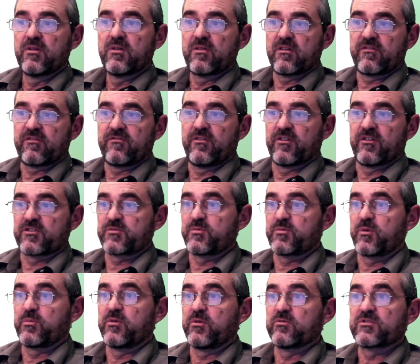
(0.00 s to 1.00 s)
The first
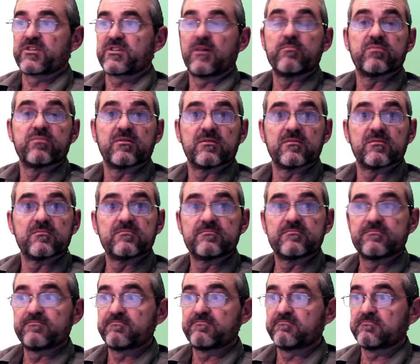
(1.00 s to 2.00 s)
proposed sample
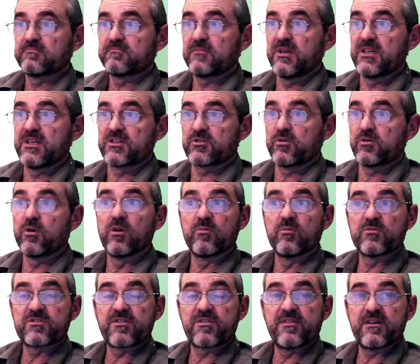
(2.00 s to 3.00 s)
is
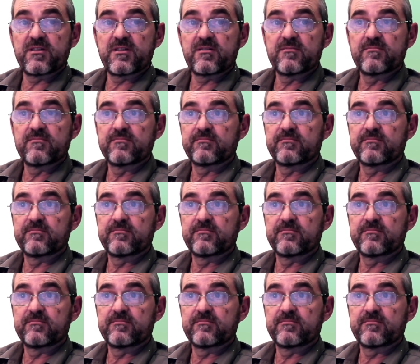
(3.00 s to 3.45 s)
almost there.